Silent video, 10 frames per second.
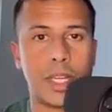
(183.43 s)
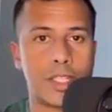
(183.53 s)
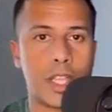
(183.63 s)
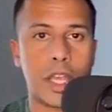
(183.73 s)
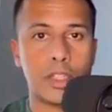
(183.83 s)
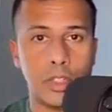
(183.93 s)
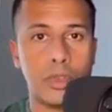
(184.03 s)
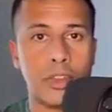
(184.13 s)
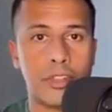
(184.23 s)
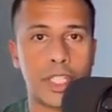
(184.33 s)
It's not you,
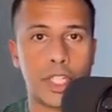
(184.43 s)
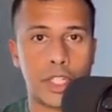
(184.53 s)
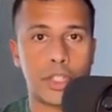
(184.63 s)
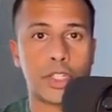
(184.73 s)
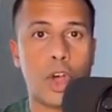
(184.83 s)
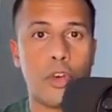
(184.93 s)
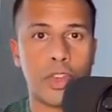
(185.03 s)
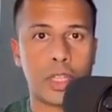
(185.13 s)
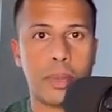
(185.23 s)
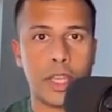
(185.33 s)
the physician,
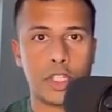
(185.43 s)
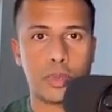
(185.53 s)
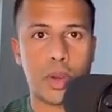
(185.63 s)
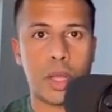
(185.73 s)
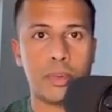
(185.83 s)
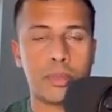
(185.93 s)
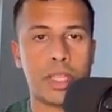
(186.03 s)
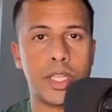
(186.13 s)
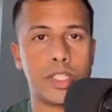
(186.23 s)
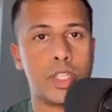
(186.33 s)
solving the patient's problems.
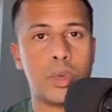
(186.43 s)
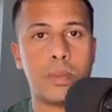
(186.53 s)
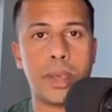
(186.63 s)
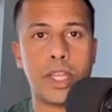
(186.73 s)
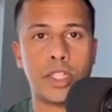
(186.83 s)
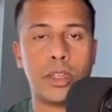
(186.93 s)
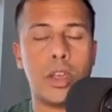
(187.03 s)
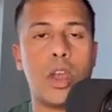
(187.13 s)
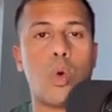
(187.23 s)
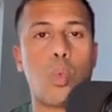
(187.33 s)
It's you and the patient
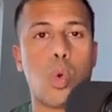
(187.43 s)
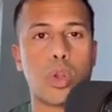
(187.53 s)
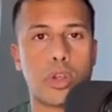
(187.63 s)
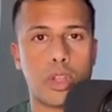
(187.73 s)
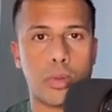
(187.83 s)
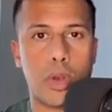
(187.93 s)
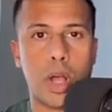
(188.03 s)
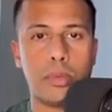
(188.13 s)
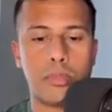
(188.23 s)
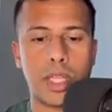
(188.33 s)
working on their
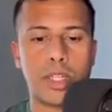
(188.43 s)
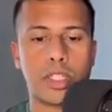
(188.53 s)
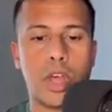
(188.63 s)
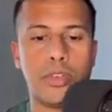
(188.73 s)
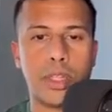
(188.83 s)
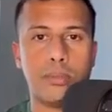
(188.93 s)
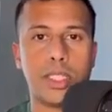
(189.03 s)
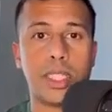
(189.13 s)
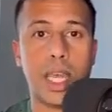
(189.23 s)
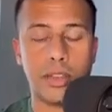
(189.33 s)
problems and solving them
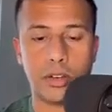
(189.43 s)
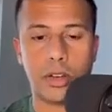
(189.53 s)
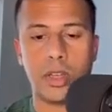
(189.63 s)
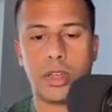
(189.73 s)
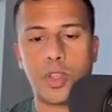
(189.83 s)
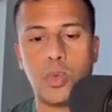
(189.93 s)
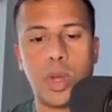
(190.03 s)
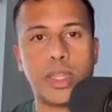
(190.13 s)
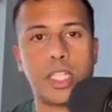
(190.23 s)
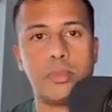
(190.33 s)
together. You
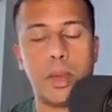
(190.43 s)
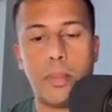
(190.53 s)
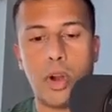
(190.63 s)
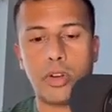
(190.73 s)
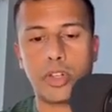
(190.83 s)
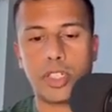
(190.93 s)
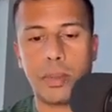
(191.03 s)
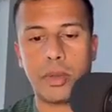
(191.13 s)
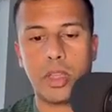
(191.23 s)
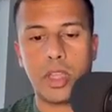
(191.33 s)
want that to be a
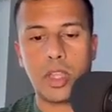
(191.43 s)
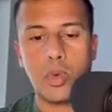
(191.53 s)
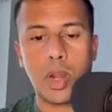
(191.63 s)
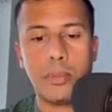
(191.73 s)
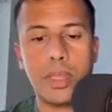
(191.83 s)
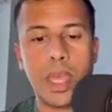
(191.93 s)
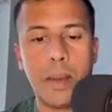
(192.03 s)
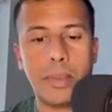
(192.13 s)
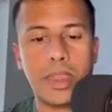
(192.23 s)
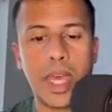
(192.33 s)
partnership. You want to be
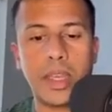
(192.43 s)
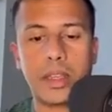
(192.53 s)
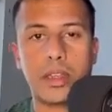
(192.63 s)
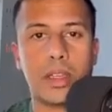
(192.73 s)
empathetic.